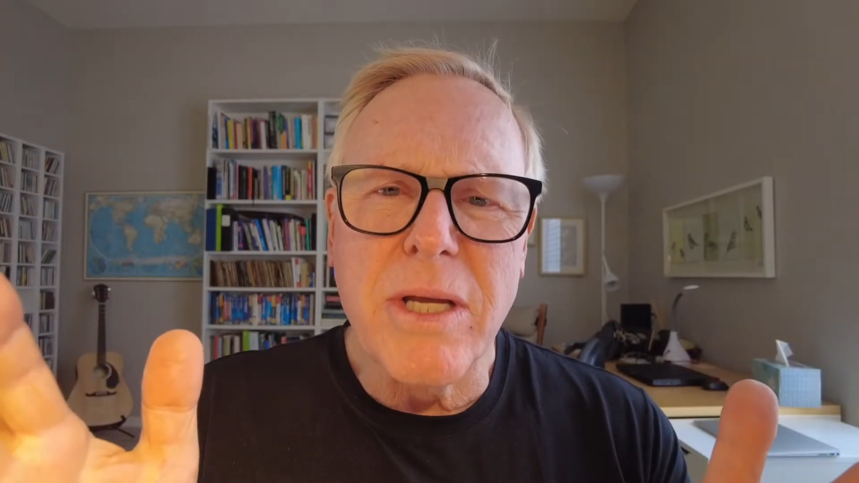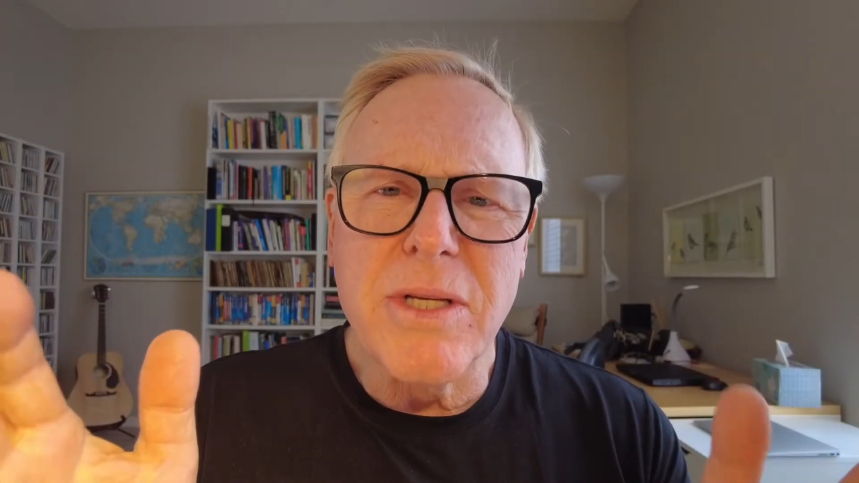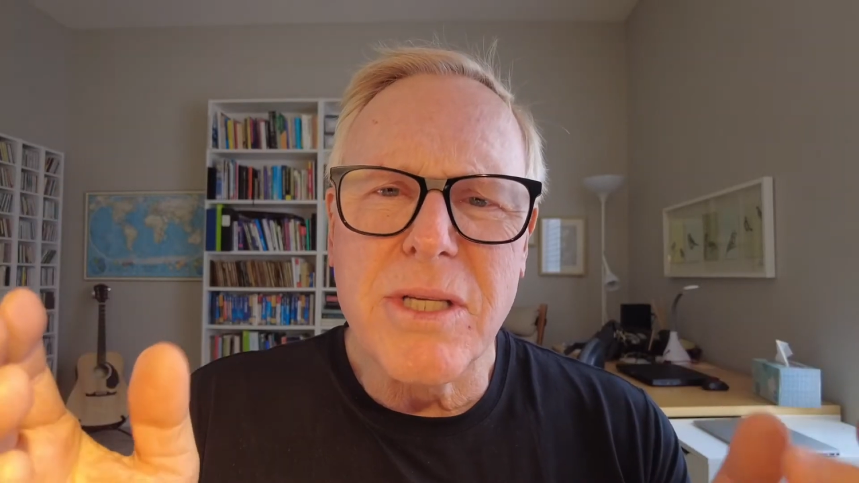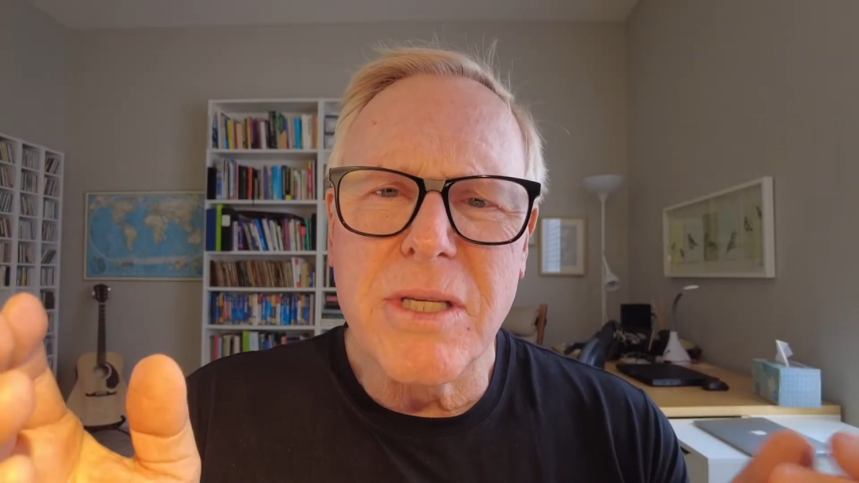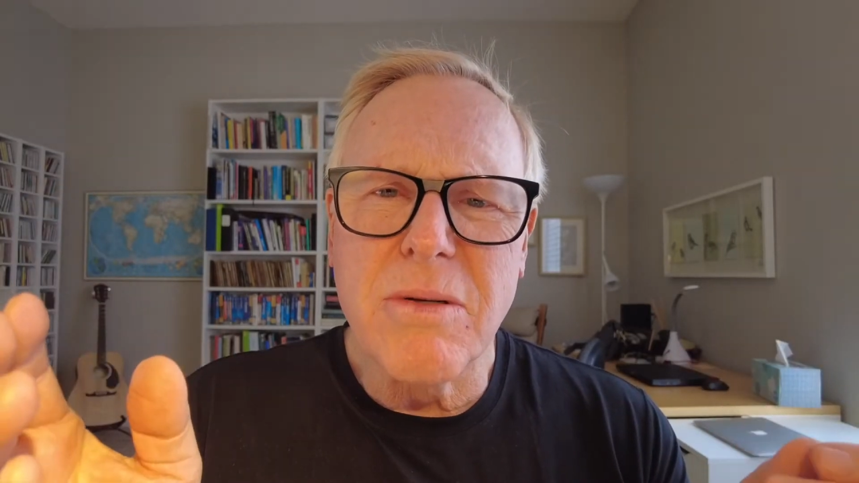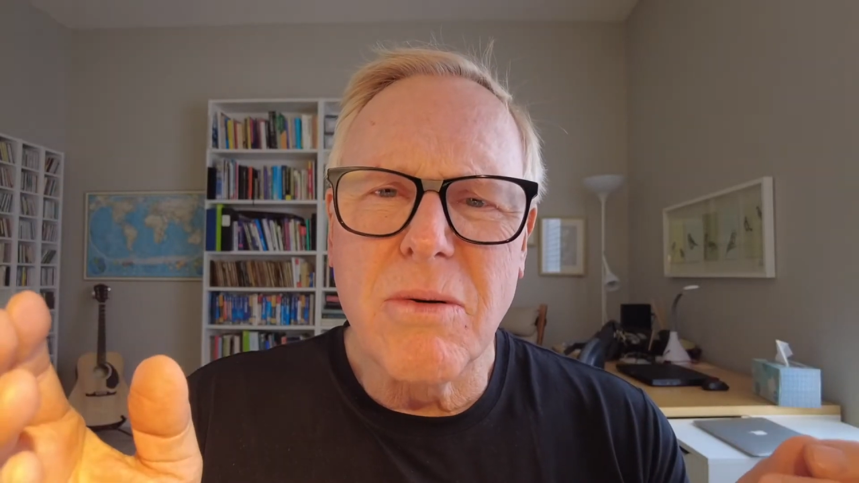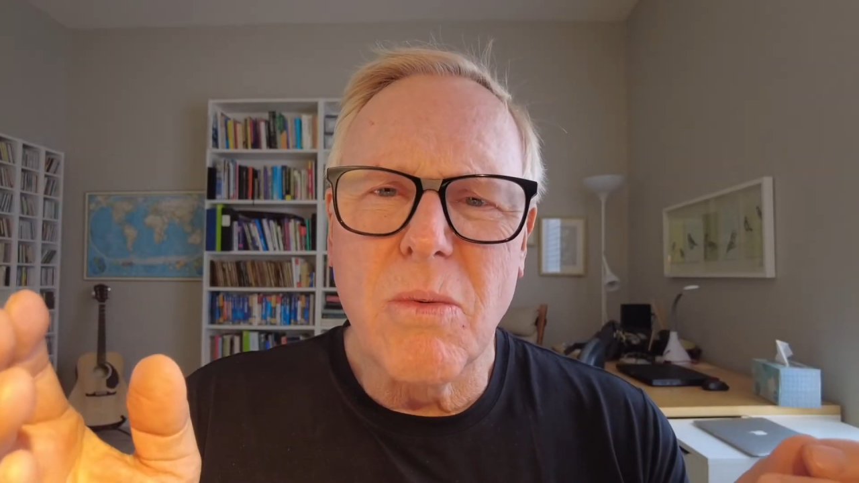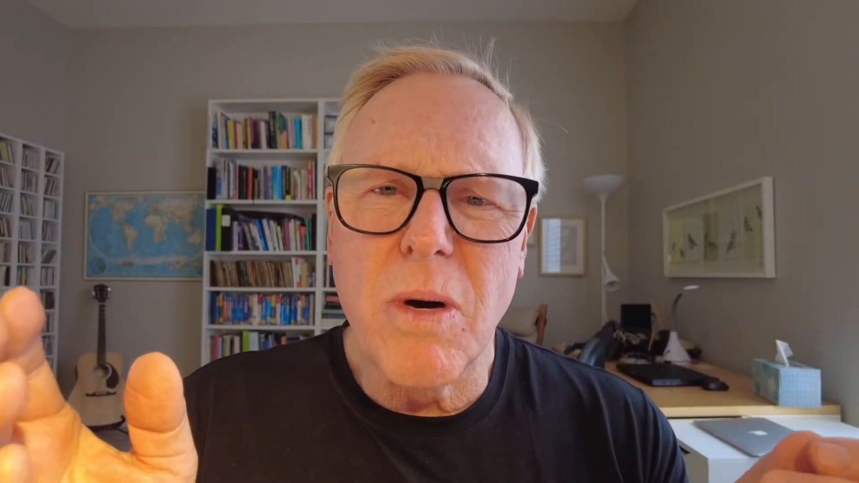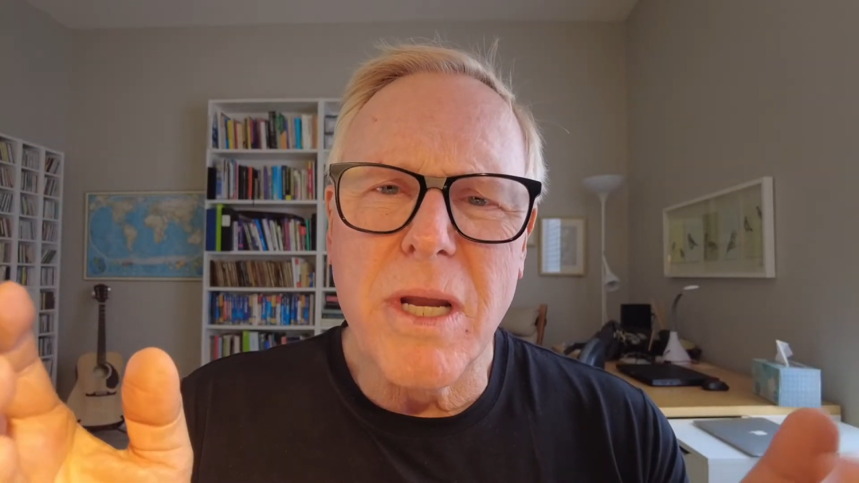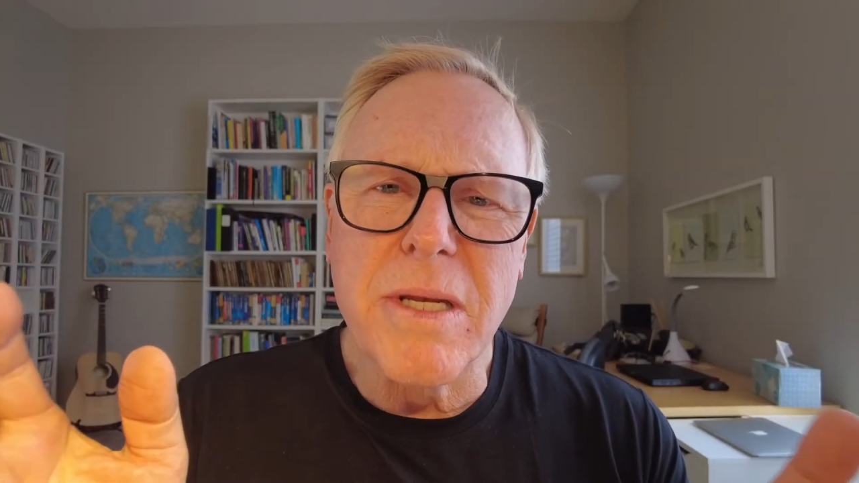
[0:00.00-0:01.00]
and she said,
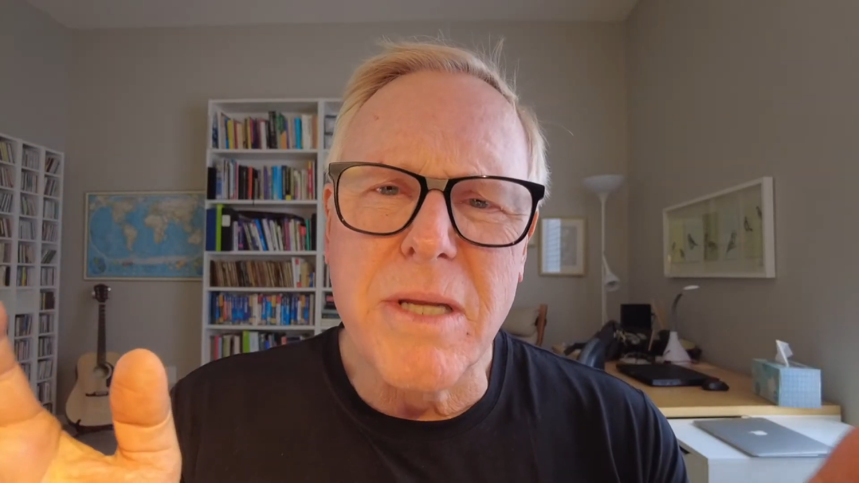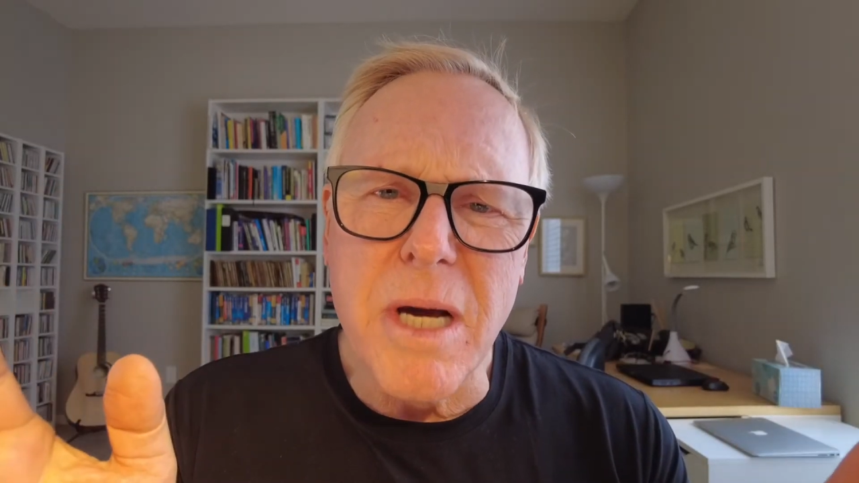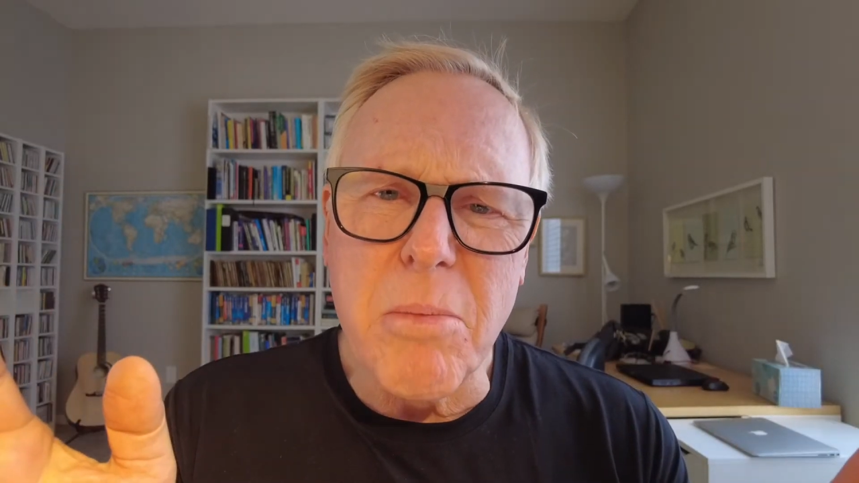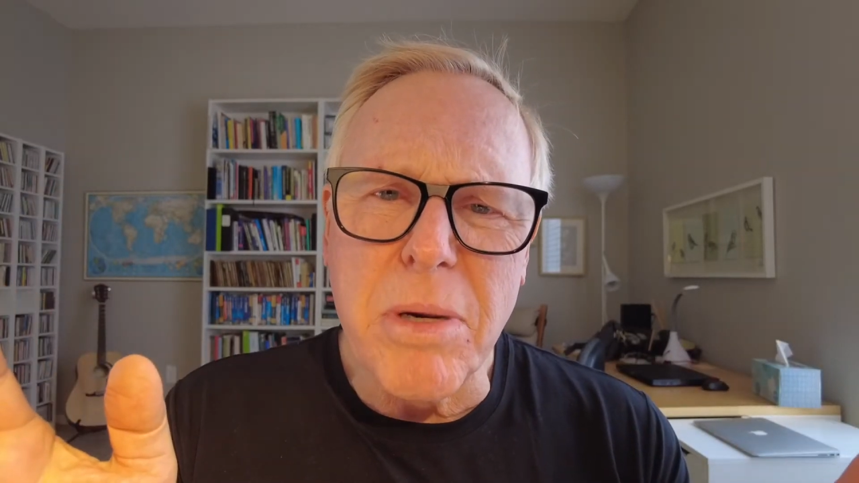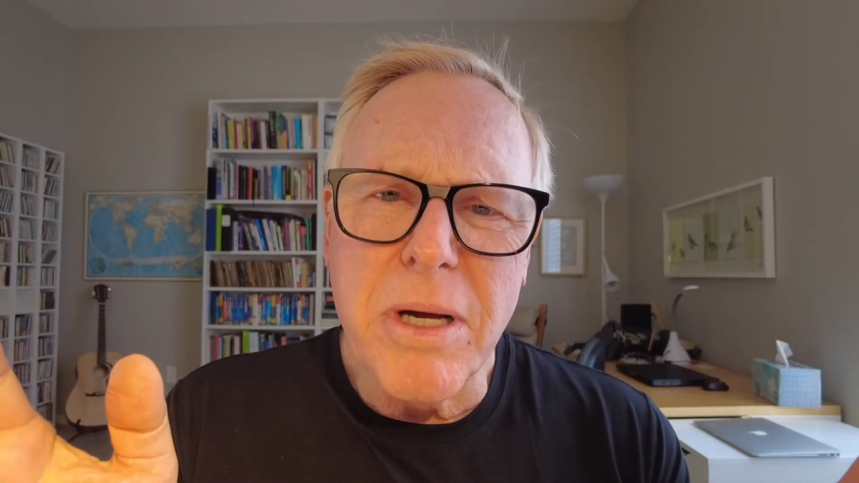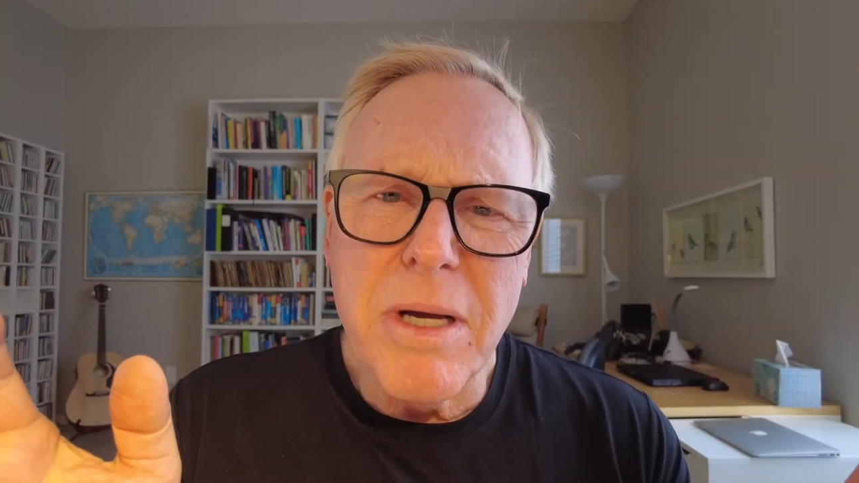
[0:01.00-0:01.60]
what a dump.